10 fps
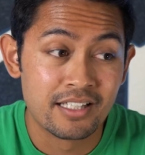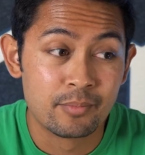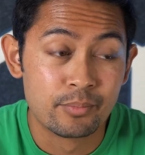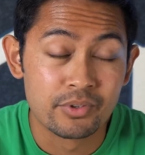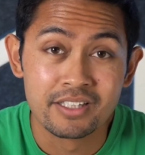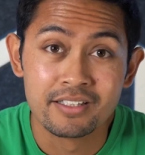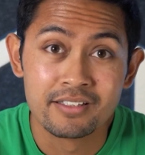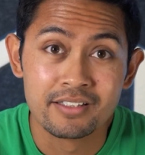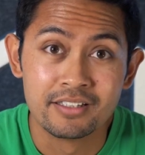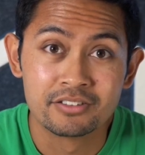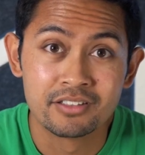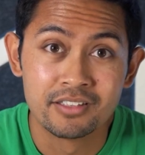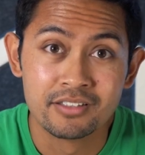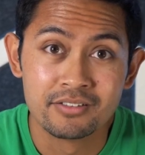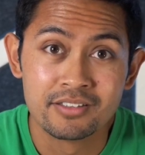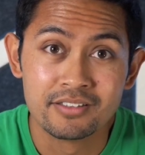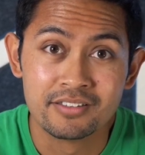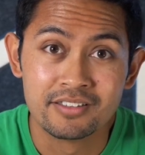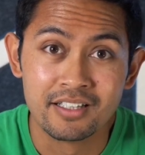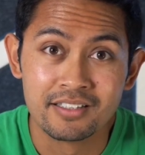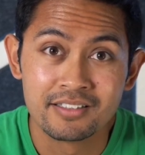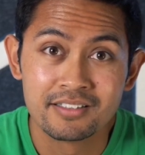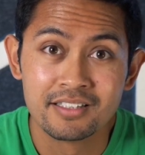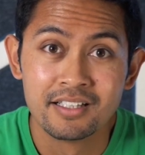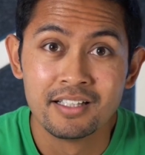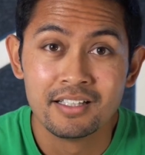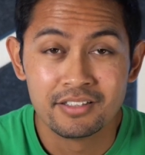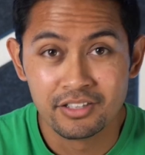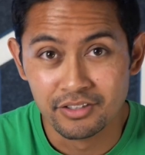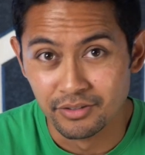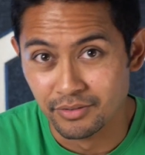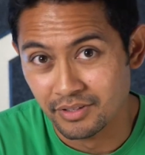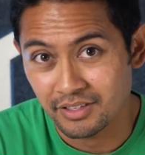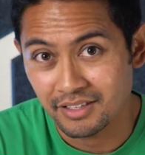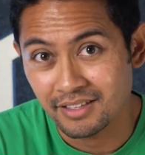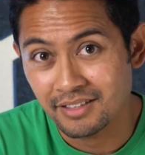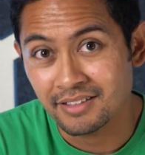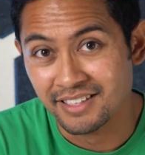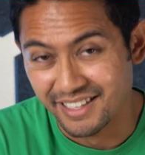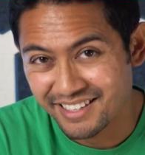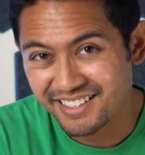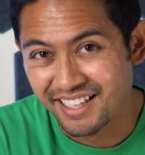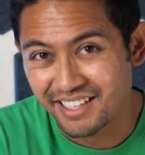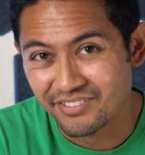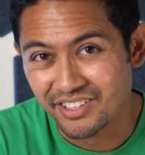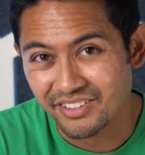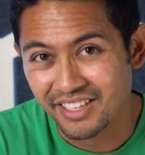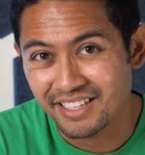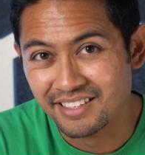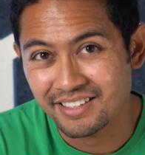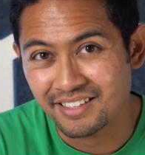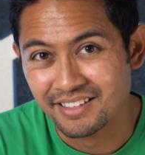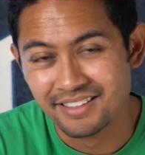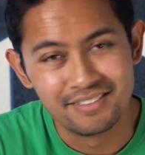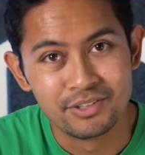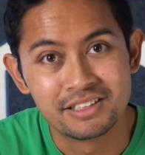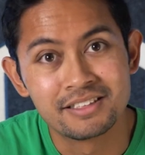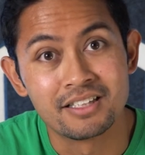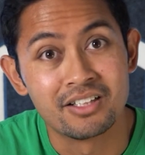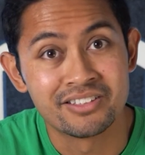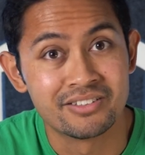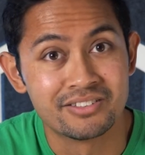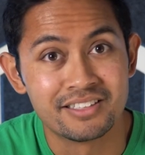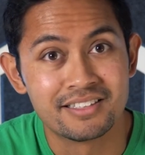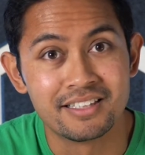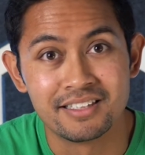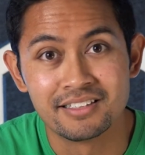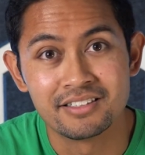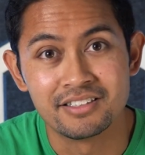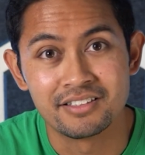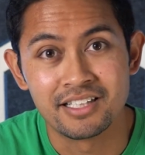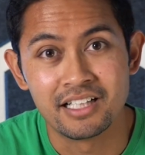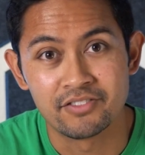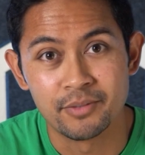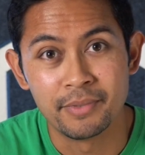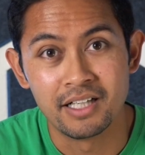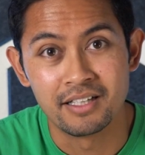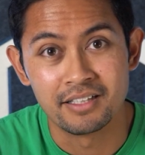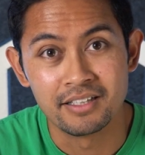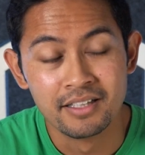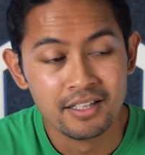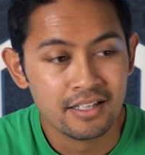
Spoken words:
that breathe introduce dust to the inside of your lens, and which could also just get into your camera body,